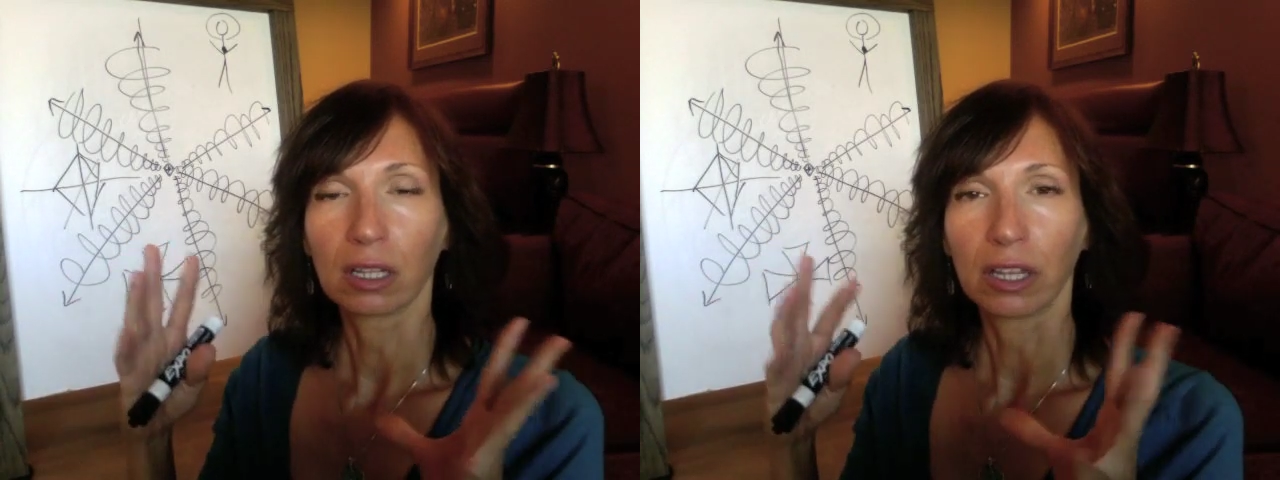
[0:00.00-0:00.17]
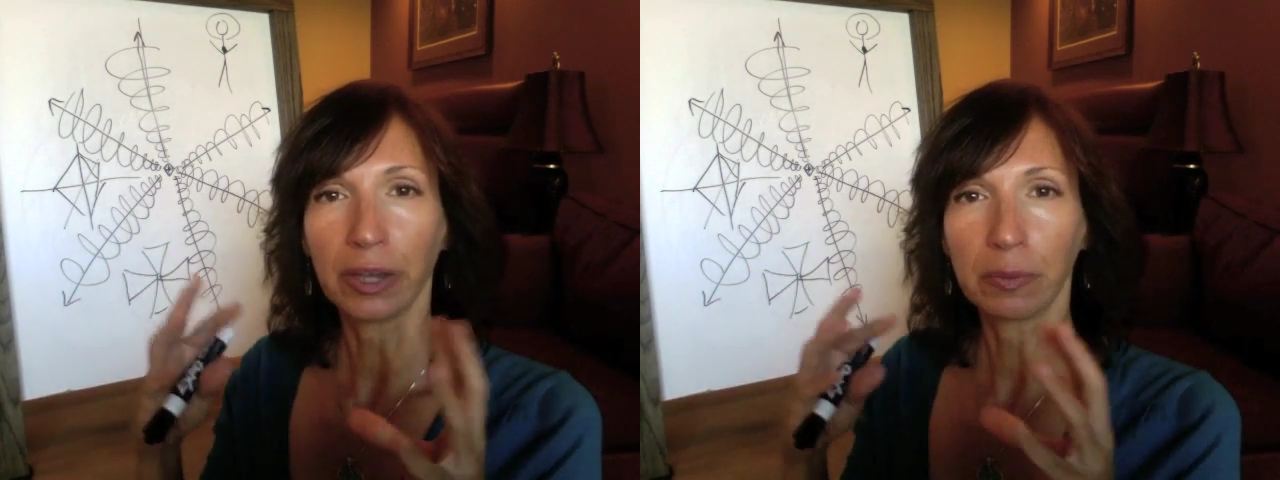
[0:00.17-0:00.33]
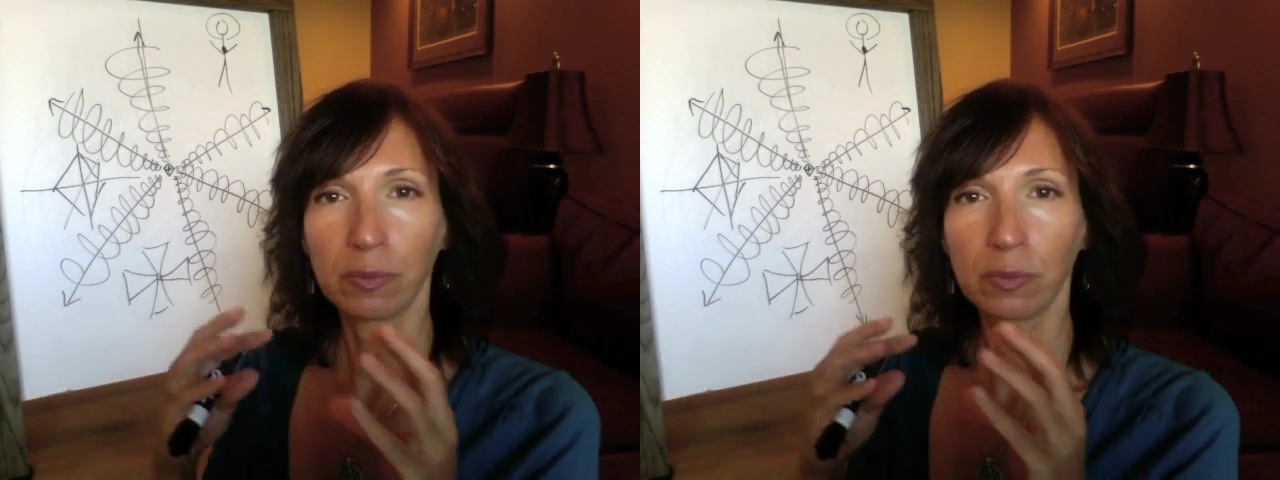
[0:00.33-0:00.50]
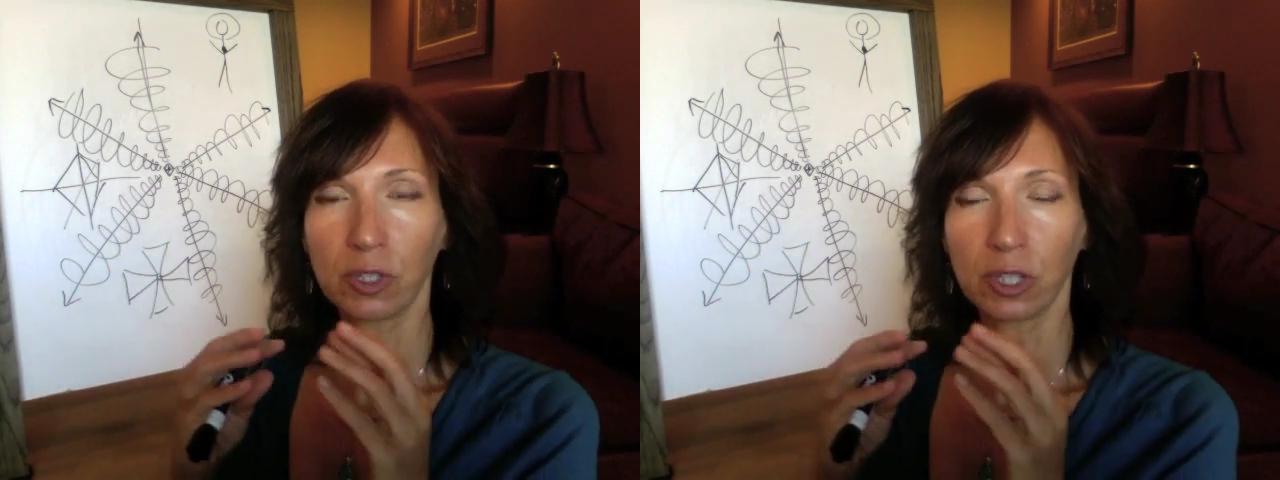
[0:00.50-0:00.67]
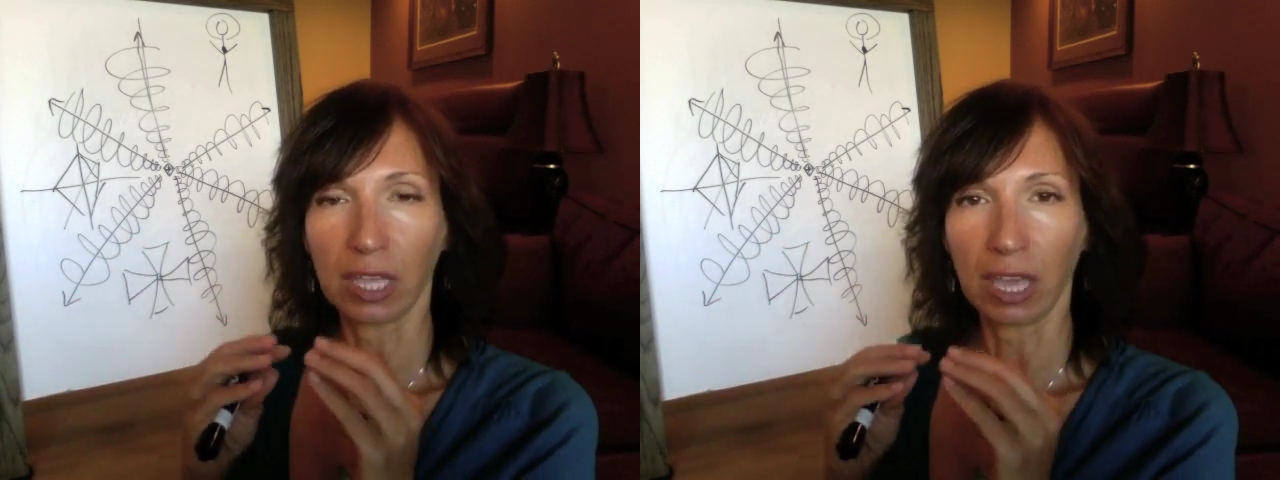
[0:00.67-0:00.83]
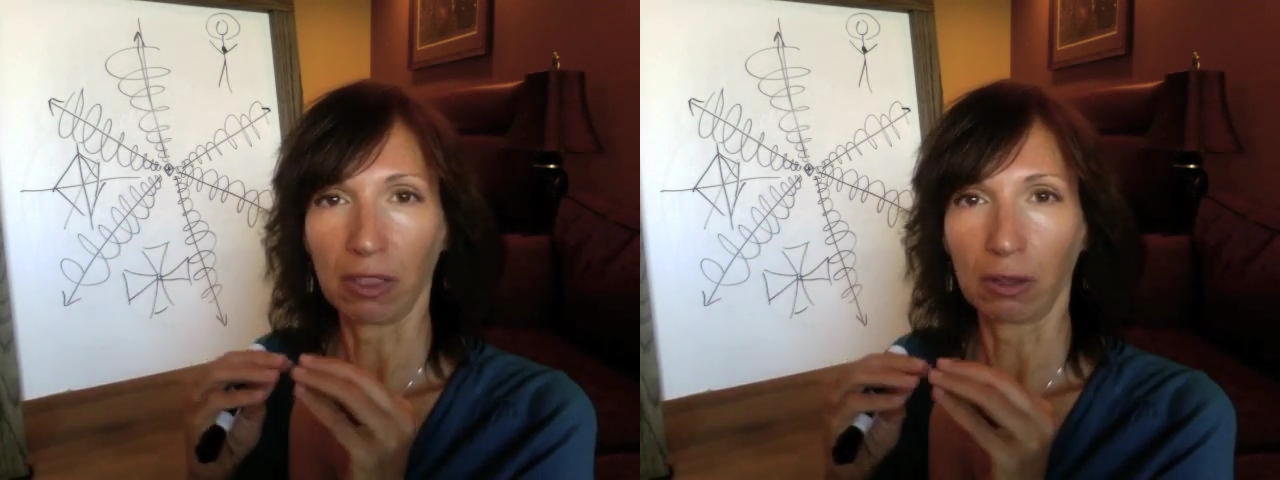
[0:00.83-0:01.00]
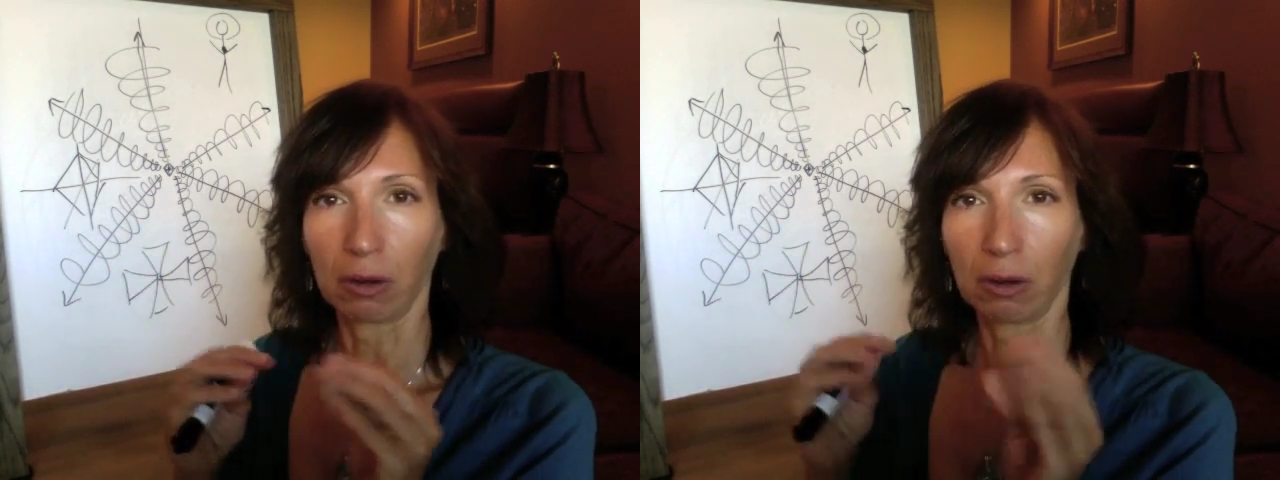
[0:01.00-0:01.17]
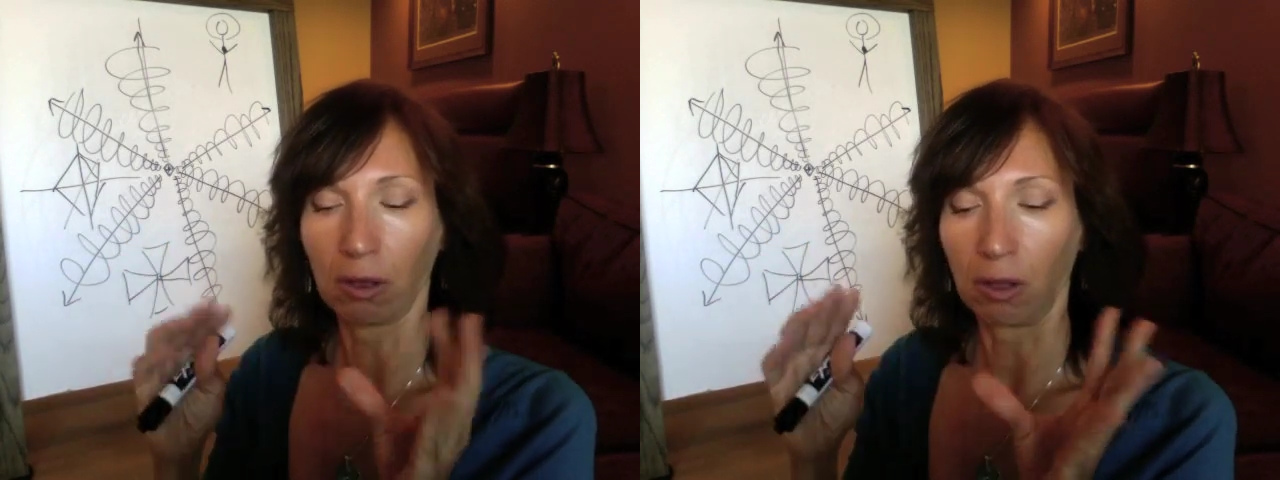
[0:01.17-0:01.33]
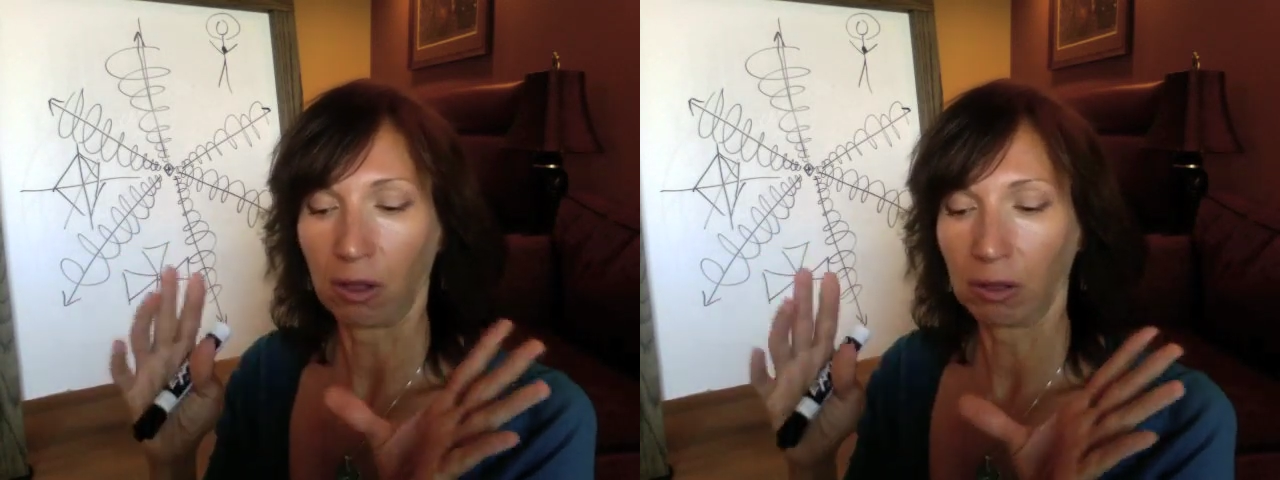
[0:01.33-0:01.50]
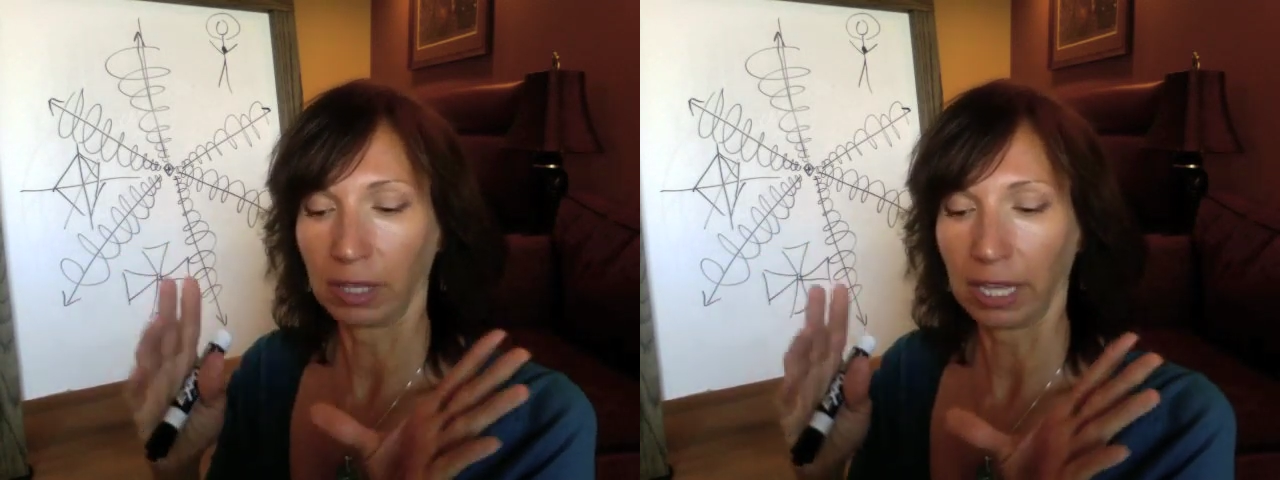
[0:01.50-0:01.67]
come together, all